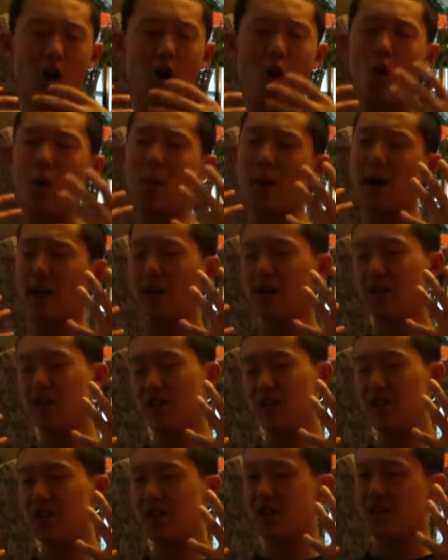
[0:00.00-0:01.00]
oh my
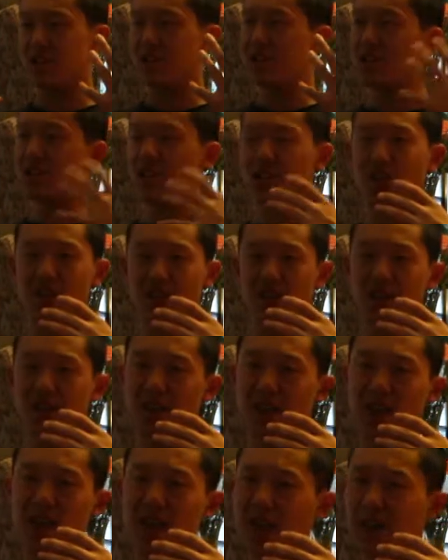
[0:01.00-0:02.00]
goodness, it's such a
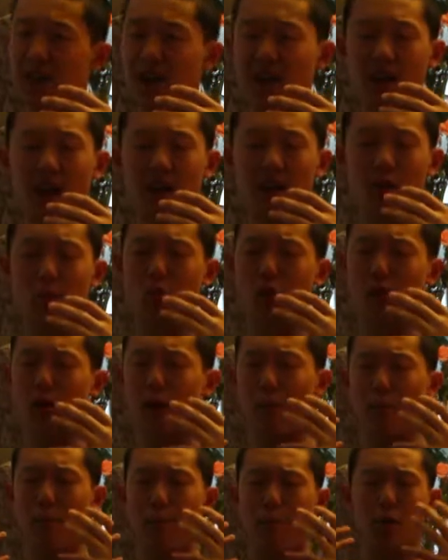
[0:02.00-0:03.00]
sunny day. What
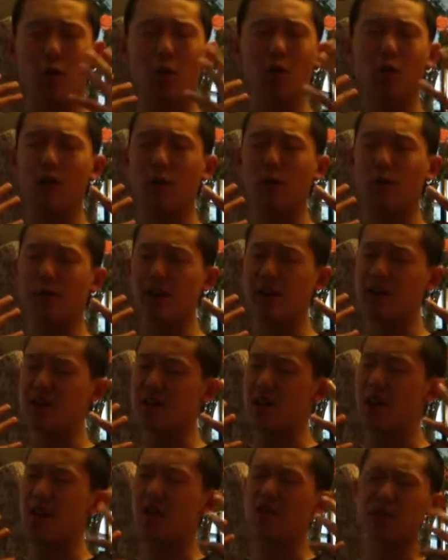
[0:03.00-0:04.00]
a perfect place.
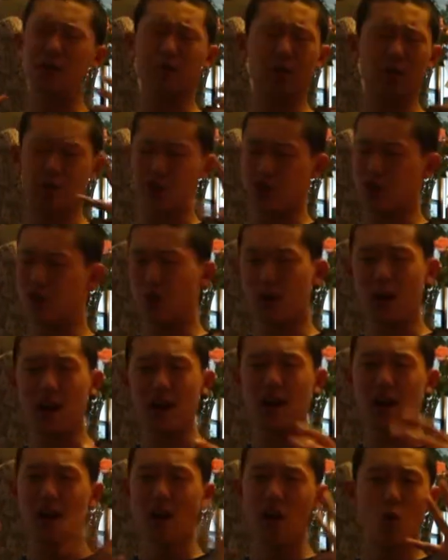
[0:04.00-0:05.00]
The air smells
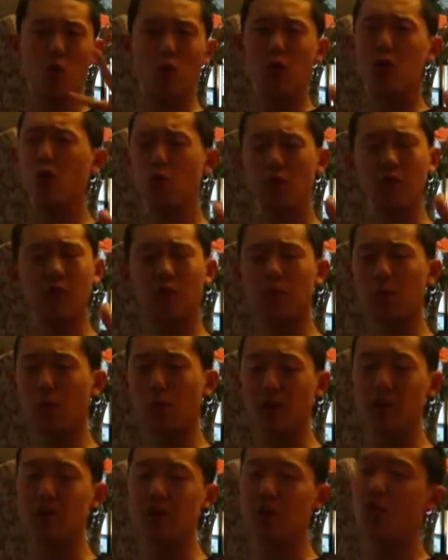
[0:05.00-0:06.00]
great. What a wonderful
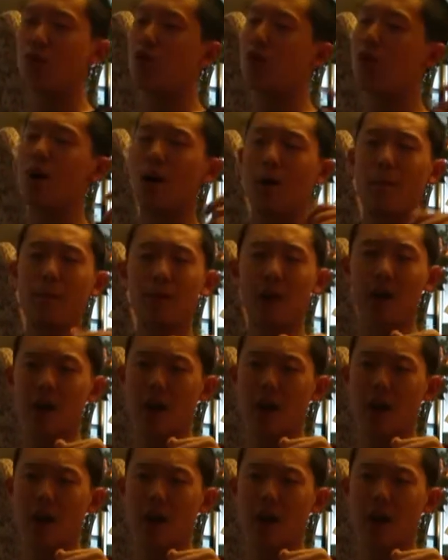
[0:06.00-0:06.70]
place overall.